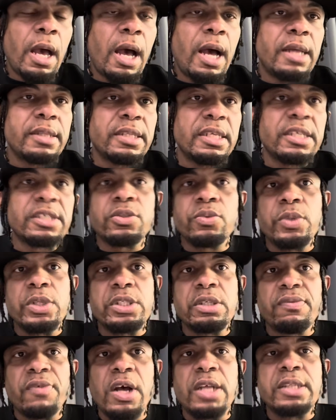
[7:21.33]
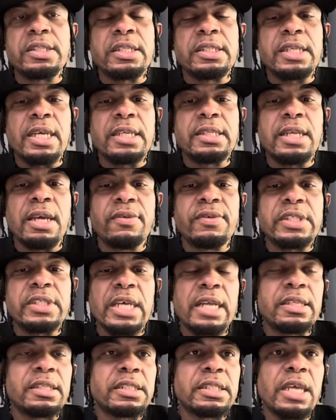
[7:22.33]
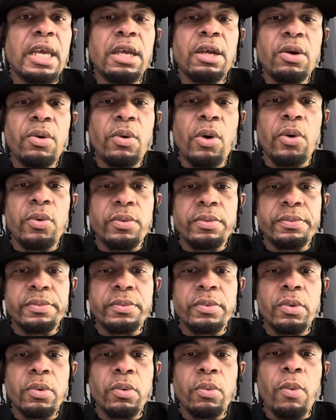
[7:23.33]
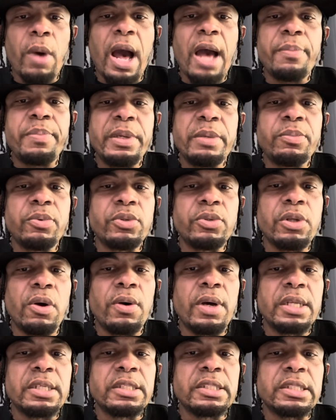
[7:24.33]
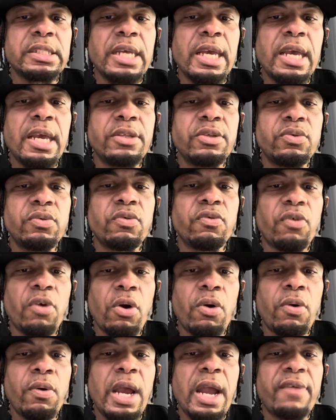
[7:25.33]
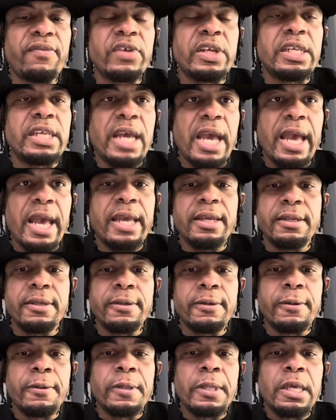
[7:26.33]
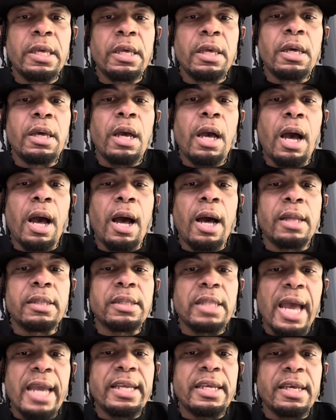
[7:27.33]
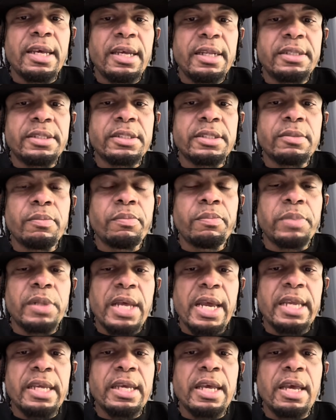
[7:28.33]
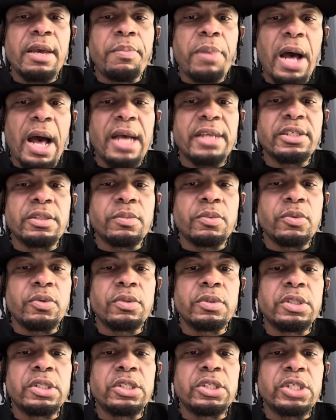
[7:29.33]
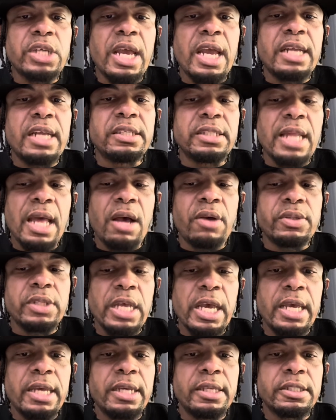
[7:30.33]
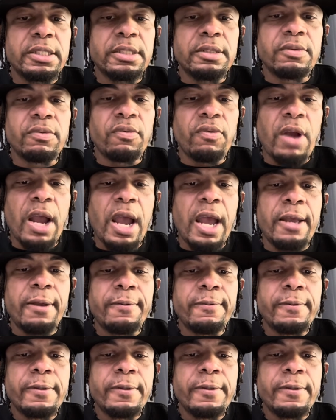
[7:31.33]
This is what Gervonta Tank Davis had to say, quote, why people don't understand you grow every day. Like it's blank impossible to change nowadays. Right.